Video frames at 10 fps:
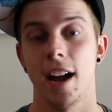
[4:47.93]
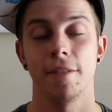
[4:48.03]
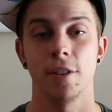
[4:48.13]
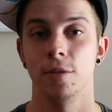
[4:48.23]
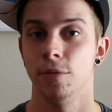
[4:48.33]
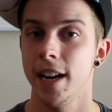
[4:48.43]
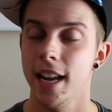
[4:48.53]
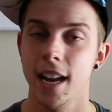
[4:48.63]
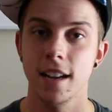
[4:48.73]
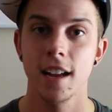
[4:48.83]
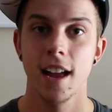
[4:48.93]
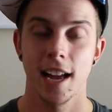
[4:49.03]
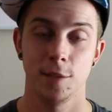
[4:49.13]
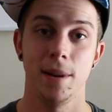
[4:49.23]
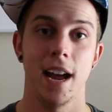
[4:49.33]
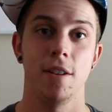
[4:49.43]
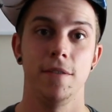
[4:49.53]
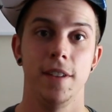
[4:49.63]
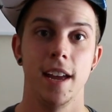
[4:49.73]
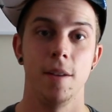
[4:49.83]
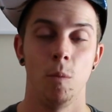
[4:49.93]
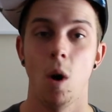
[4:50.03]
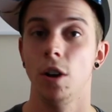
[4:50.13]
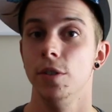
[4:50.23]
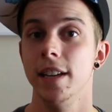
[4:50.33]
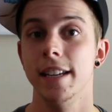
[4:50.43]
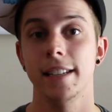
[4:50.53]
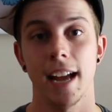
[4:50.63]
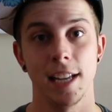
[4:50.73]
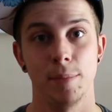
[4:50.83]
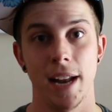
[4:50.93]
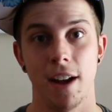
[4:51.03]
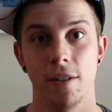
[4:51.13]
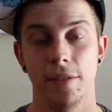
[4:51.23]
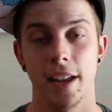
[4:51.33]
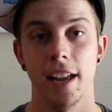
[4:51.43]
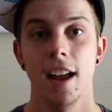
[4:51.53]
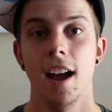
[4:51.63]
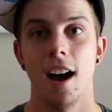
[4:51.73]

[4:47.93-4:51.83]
I've heard Rite Aid has been out of it, Walgreens has been out of it.